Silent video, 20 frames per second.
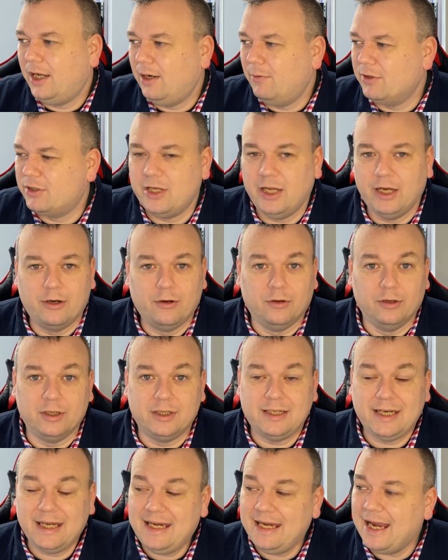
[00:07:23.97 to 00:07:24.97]
which they call
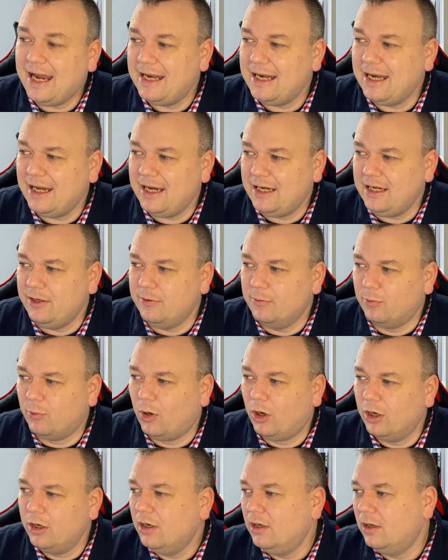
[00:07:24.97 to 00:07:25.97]

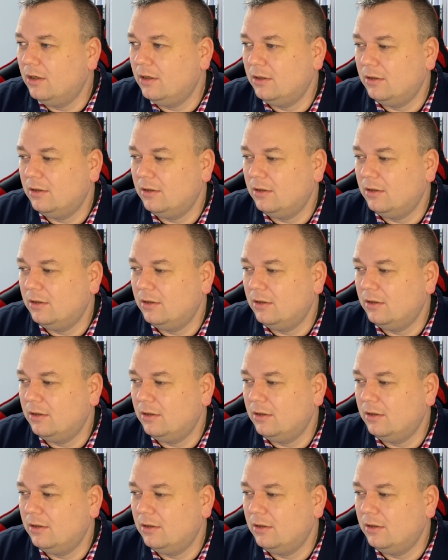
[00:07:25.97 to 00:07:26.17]
DNE1.